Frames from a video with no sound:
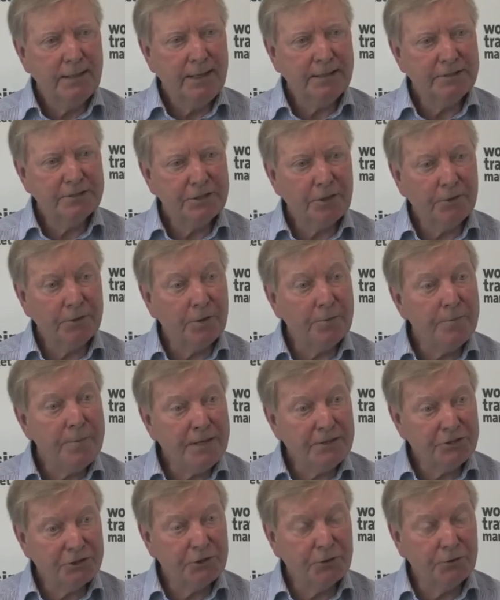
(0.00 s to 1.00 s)
and so on, and
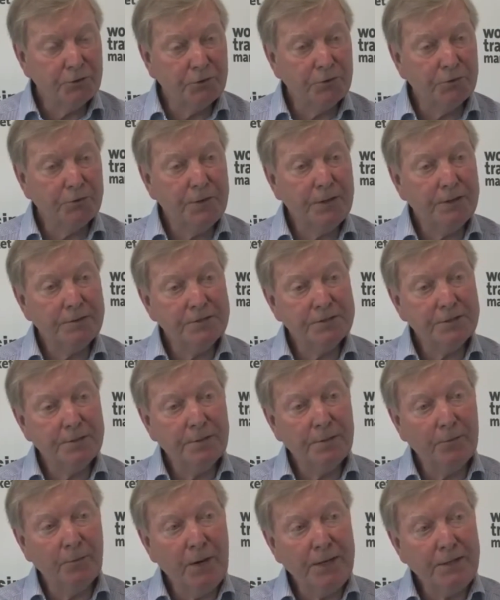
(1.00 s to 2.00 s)
make sure that
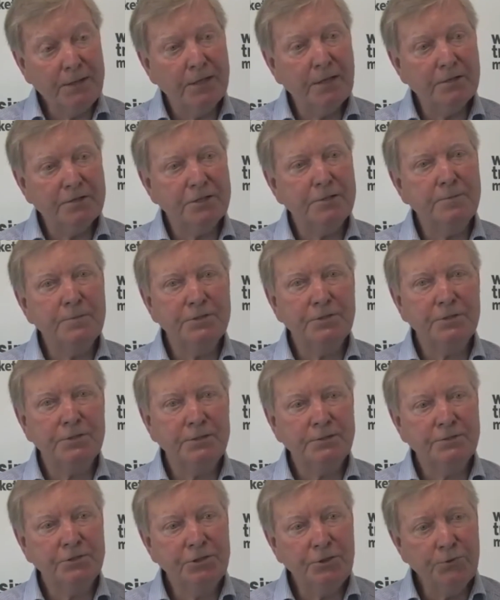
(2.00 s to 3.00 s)
when customers
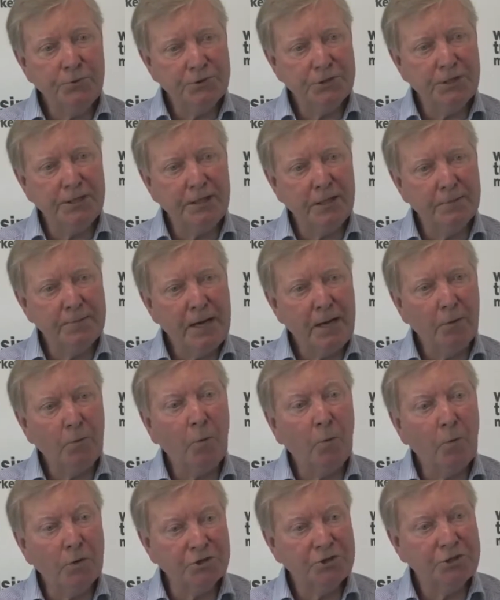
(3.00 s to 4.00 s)
are choosing about,
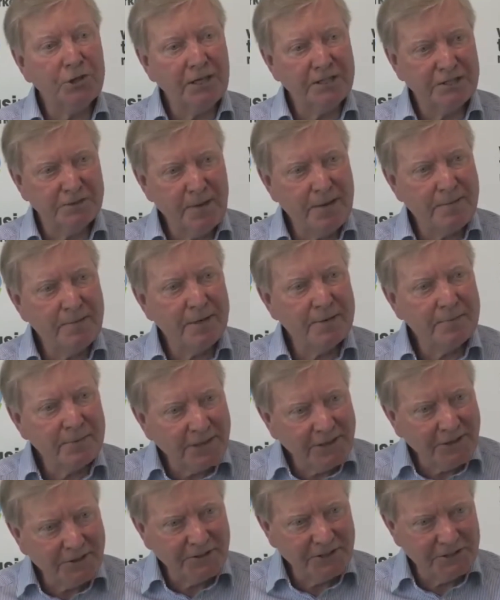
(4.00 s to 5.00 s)
well, what should I spend my
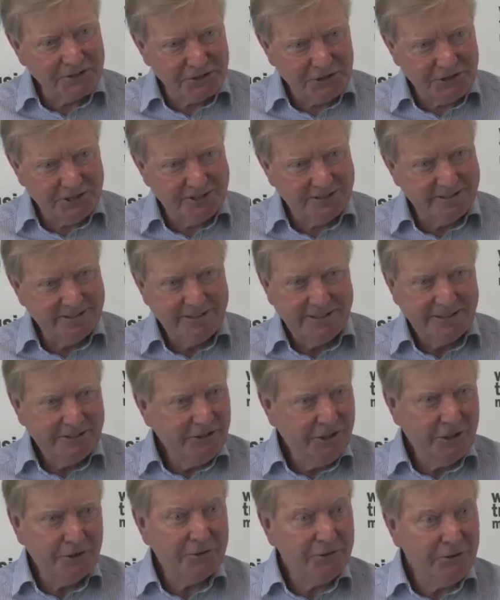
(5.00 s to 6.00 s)
money on this year?
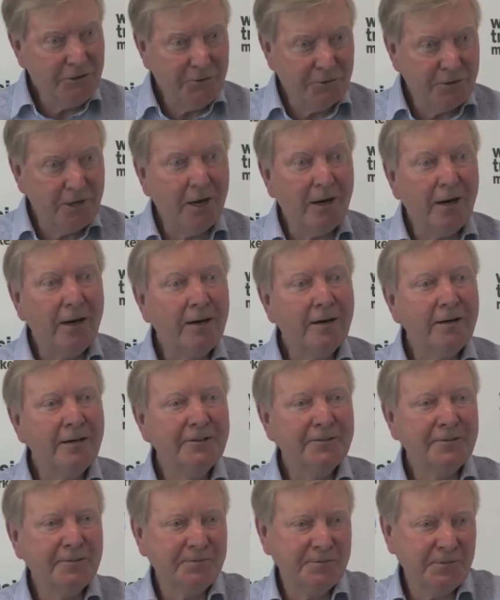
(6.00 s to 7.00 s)
You know, a new
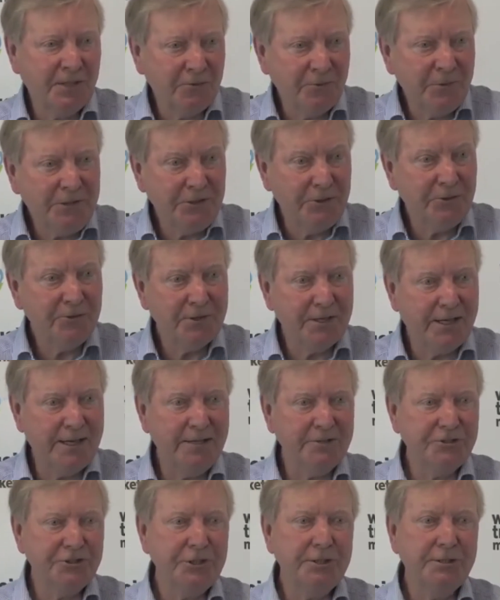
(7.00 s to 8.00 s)
car, a redo the
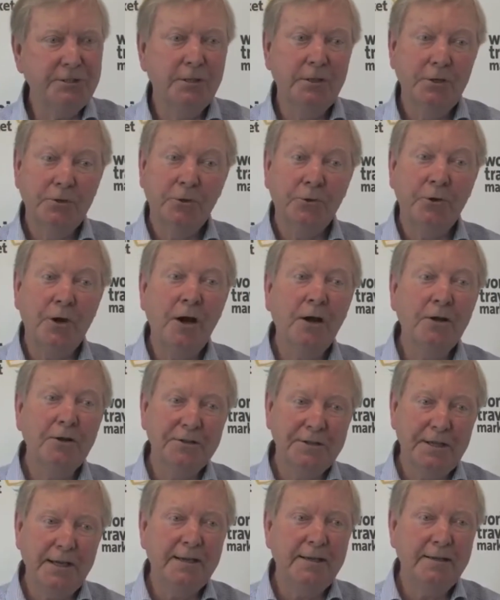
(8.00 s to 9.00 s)
kitchen, or a
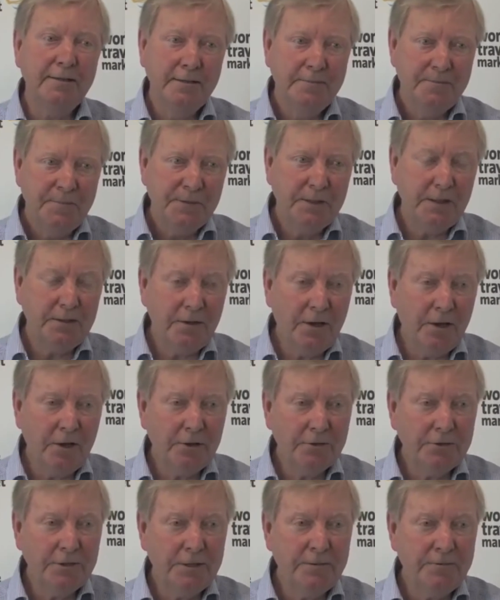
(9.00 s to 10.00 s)
holiday, that the
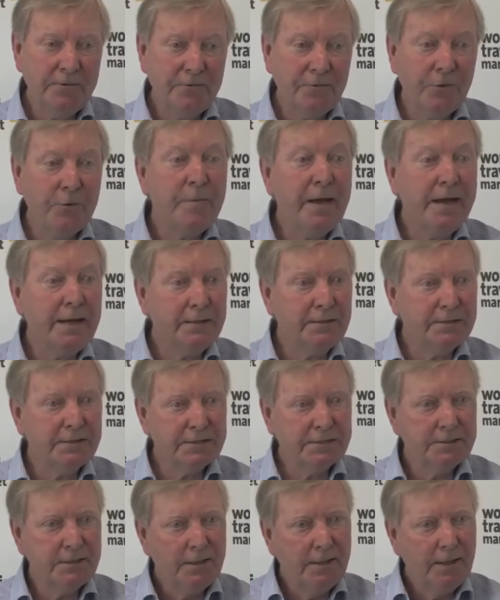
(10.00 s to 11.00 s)
holiday
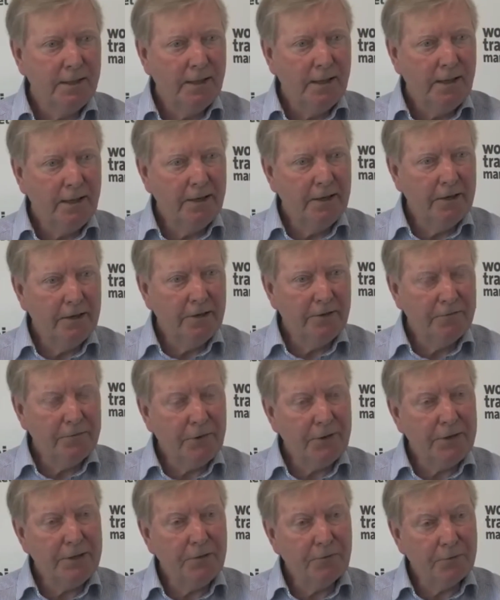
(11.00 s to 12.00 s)
remains
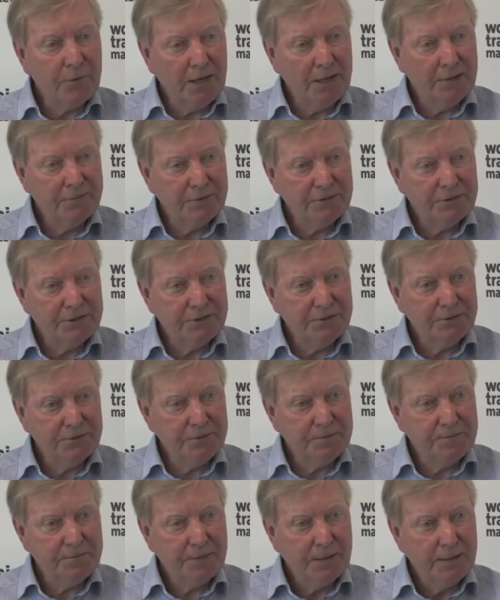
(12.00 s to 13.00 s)
very relevant to
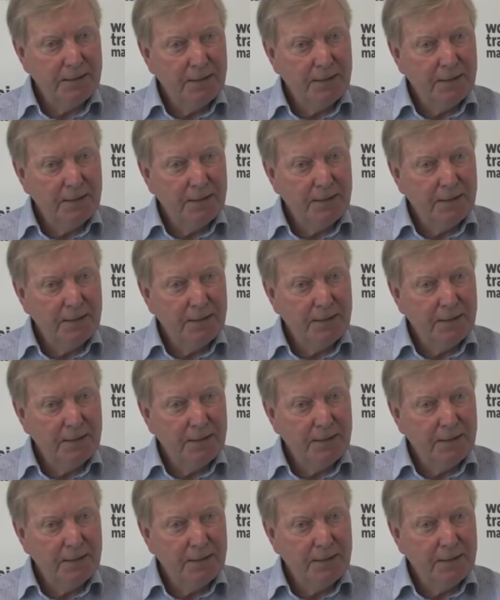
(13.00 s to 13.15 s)
them.